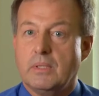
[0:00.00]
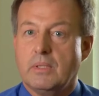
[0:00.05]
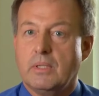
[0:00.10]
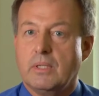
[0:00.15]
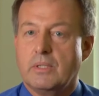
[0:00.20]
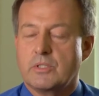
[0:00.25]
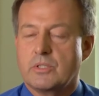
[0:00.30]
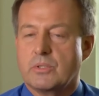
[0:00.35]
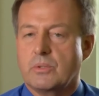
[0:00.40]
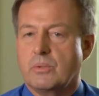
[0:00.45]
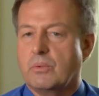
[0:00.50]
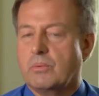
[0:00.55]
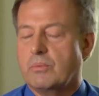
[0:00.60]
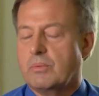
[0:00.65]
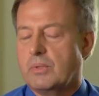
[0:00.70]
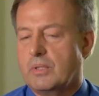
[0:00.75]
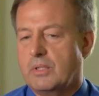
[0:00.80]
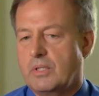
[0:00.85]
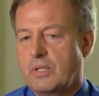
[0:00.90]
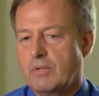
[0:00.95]
And
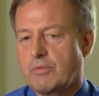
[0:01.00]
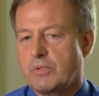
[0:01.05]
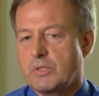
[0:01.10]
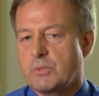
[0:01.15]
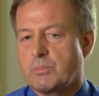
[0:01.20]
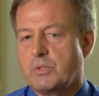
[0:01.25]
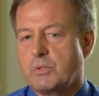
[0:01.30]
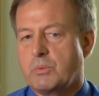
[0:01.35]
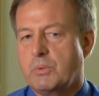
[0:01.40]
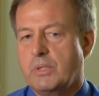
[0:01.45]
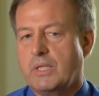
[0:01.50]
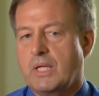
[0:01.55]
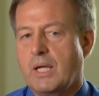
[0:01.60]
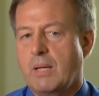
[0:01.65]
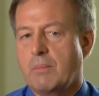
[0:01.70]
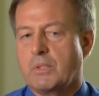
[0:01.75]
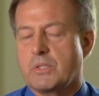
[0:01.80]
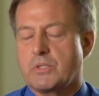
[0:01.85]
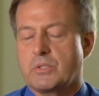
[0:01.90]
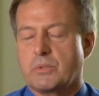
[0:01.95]
so the difference between
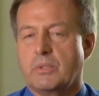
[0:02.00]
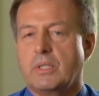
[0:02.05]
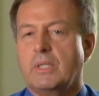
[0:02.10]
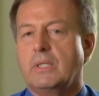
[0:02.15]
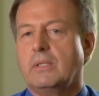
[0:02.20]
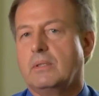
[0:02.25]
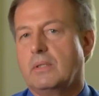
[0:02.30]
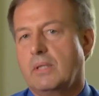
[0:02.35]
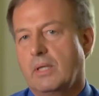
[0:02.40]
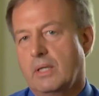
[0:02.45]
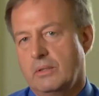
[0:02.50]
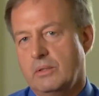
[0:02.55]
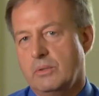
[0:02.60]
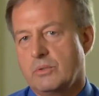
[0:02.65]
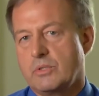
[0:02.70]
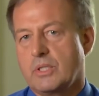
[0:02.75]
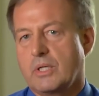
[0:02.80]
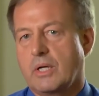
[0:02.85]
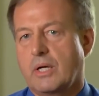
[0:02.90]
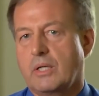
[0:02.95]
chemistry and
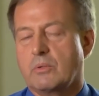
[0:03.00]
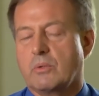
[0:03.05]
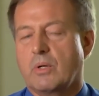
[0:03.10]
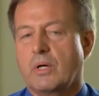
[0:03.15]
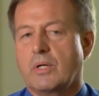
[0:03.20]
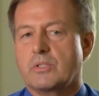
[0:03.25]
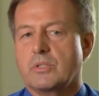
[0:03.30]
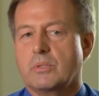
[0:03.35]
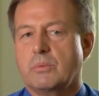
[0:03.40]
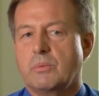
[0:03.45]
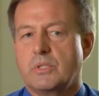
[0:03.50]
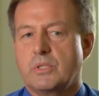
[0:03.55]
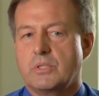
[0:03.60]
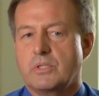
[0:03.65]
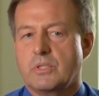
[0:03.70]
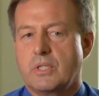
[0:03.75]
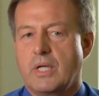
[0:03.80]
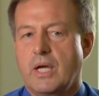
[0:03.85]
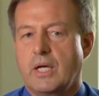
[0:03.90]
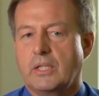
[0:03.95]
using hydroxyl, which
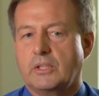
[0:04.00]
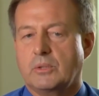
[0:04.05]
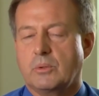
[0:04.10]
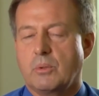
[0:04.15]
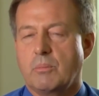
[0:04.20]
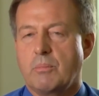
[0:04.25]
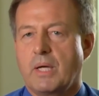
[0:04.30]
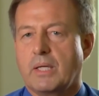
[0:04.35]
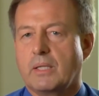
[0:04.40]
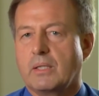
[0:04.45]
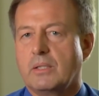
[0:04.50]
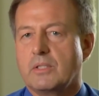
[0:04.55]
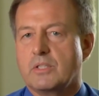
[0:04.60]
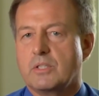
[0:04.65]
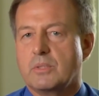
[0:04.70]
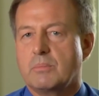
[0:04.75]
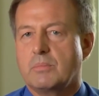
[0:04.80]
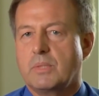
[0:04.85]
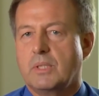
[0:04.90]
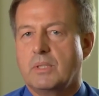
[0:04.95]
is a natural
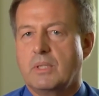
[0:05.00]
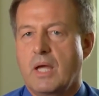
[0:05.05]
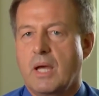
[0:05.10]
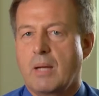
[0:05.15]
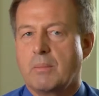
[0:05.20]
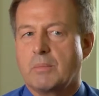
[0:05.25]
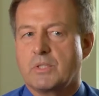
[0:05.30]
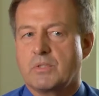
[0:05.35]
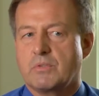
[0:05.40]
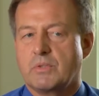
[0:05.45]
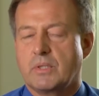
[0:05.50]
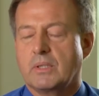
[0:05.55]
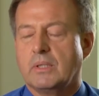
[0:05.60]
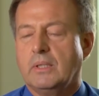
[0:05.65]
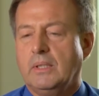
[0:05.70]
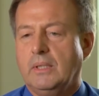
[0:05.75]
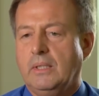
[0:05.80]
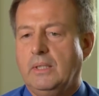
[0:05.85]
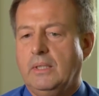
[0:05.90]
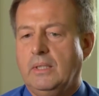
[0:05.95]
mechanism in the atmosphere,
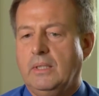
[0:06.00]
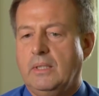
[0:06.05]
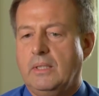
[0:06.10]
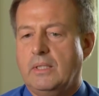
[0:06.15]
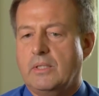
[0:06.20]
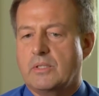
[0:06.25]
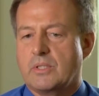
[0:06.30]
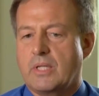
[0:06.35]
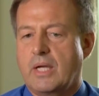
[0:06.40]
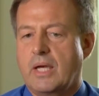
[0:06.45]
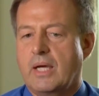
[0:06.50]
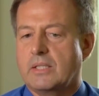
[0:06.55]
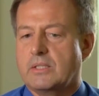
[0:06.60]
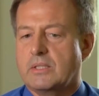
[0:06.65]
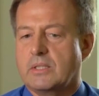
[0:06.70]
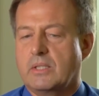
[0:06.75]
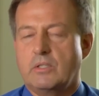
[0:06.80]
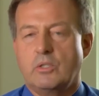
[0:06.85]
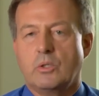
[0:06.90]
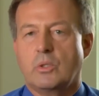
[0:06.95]
is
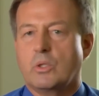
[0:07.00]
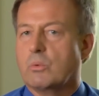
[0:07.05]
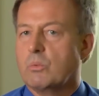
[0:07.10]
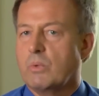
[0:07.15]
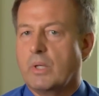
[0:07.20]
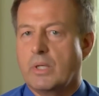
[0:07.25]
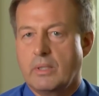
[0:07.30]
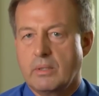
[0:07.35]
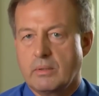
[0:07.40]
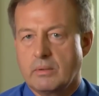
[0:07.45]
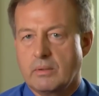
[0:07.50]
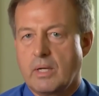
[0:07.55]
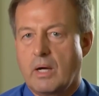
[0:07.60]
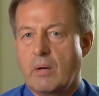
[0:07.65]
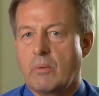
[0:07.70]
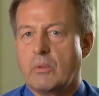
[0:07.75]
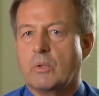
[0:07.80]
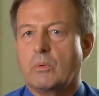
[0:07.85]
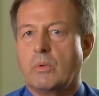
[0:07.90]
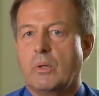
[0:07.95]
that you can run
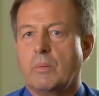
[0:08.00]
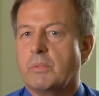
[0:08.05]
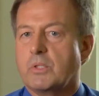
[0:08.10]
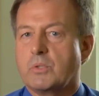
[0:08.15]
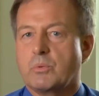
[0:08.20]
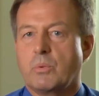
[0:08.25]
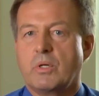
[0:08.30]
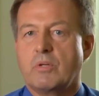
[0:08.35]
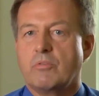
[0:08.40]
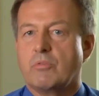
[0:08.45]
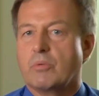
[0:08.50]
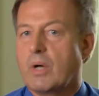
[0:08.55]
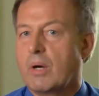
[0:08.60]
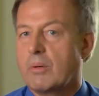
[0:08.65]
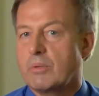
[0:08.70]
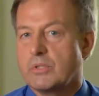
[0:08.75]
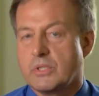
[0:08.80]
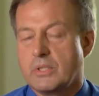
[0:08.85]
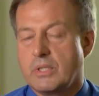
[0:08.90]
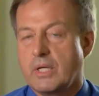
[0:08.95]
our equipment 24
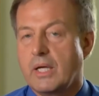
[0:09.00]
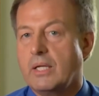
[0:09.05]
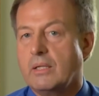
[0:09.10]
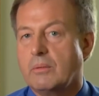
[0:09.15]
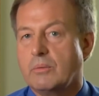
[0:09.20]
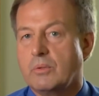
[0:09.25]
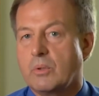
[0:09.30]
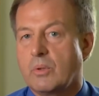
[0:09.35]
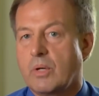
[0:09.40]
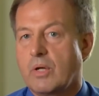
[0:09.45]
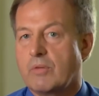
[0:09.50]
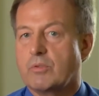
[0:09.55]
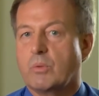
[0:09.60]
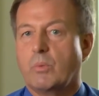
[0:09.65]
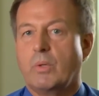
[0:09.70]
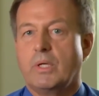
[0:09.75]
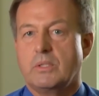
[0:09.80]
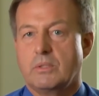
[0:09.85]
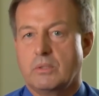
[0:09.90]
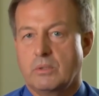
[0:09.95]
hours a day. We don't have to
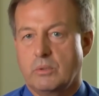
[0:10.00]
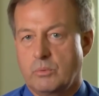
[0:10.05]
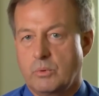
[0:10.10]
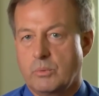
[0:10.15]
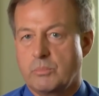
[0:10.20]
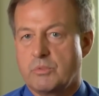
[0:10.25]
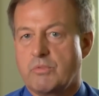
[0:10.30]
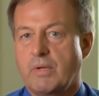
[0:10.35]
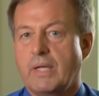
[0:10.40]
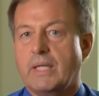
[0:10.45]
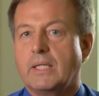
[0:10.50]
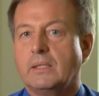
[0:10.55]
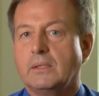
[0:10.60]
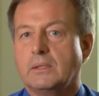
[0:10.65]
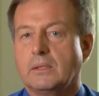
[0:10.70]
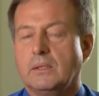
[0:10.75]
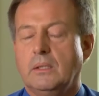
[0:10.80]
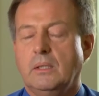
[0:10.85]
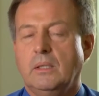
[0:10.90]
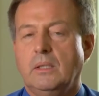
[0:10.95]
wait till the room's vacant.